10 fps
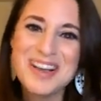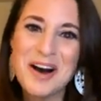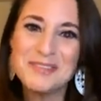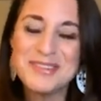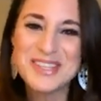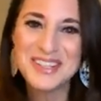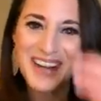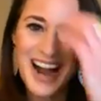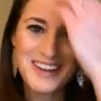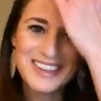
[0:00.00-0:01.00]
officer
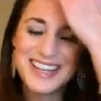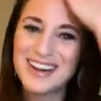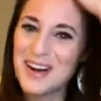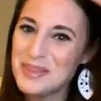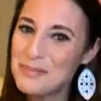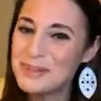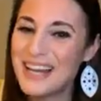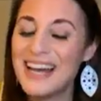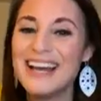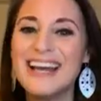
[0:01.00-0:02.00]
out there on the
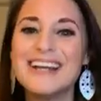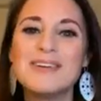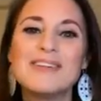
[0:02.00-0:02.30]
planet,